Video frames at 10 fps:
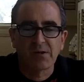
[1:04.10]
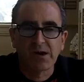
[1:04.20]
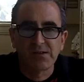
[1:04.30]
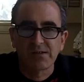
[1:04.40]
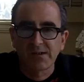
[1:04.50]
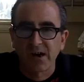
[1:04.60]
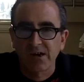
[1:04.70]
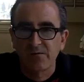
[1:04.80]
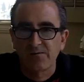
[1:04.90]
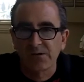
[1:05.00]
by the
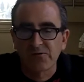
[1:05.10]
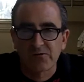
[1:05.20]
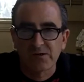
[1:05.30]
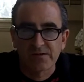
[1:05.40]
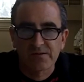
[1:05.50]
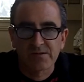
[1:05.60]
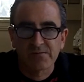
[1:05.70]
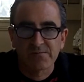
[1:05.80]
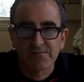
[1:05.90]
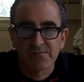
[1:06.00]
Italian Futurists.
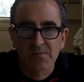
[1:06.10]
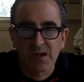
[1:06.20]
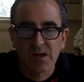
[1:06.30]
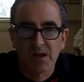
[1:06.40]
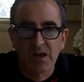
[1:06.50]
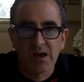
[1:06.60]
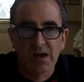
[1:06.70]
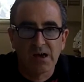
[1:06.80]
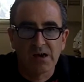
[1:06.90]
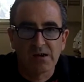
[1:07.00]

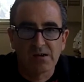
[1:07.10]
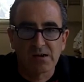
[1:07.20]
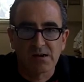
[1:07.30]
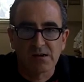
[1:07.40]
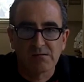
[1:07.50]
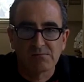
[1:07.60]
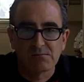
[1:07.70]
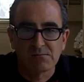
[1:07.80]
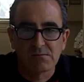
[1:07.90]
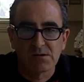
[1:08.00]
And
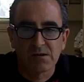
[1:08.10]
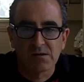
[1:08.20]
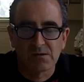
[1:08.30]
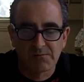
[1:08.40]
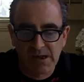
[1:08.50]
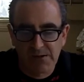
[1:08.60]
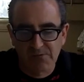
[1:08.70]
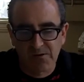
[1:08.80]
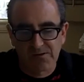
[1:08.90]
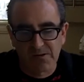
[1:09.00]
the main
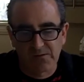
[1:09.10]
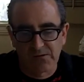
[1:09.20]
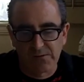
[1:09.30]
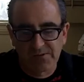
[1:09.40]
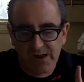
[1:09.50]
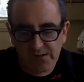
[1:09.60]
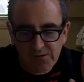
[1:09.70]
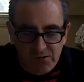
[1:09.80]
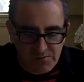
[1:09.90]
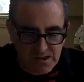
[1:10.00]
person of the group, there's actually
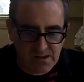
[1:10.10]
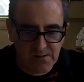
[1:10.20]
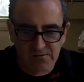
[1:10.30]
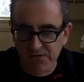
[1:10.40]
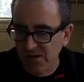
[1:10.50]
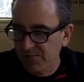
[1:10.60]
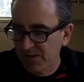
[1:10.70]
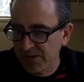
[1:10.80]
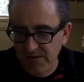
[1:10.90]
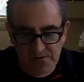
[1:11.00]
two main
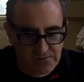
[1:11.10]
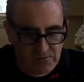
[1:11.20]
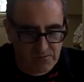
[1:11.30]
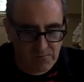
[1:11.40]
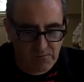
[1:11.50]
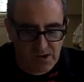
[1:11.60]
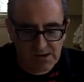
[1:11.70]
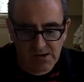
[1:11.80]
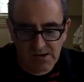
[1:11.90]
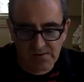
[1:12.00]
gentlemen in the group.
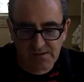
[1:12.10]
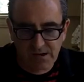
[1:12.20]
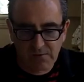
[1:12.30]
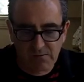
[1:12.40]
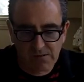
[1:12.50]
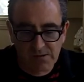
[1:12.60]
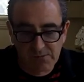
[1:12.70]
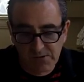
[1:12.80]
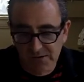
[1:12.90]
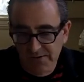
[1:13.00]
One is
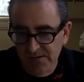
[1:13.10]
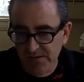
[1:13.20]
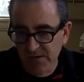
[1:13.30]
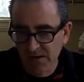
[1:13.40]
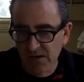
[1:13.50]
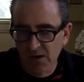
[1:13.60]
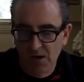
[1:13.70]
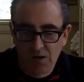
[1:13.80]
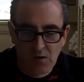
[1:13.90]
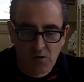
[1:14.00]
Wyndham Lewis,
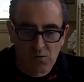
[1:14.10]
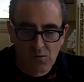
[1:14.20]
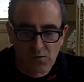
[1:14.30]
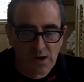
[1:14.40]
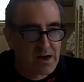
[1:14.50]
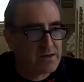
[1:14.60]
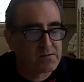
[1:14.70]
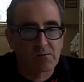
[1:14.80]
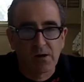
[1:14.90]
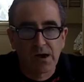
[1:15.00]
who
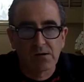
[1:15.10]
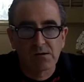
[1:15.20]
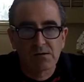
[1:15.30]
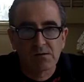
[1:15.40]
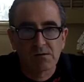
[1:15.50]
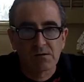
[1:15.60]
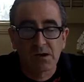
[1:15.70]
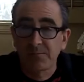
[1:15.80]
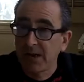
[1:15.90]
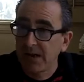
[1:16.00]
is a writer,
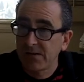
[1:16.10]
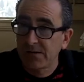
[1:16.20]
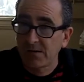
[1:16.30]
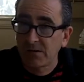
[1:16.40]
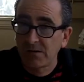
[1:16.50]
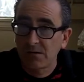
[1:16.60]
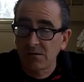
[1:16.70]
a painter,